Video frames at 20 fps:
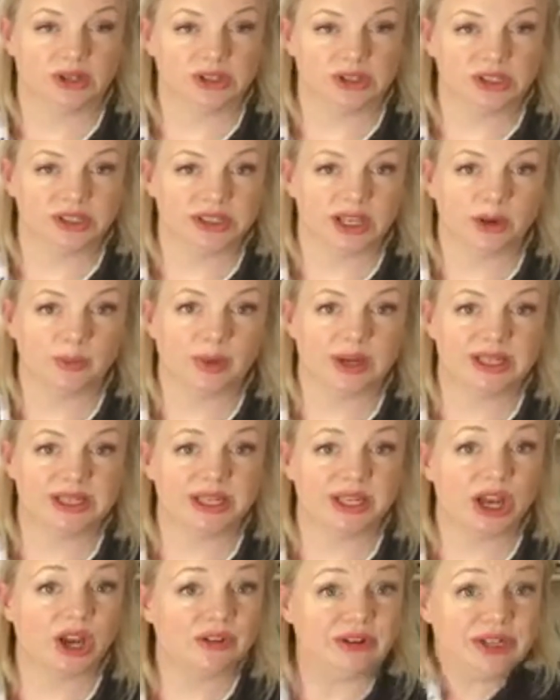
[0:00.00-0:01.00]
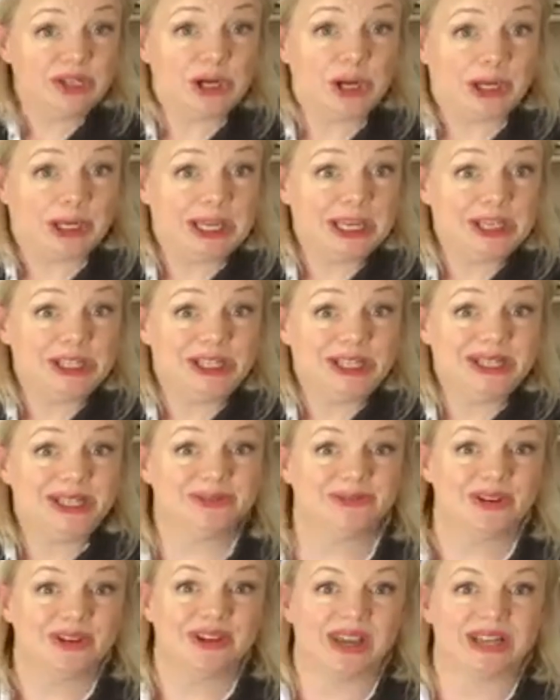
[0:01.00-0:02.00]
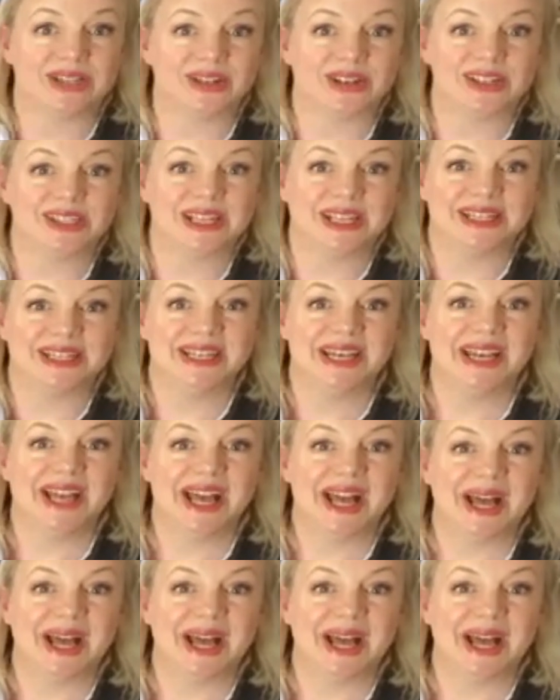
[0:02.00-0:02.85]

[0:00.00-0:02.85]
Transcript: and she's now painting her entire kitchen. It's very exciting.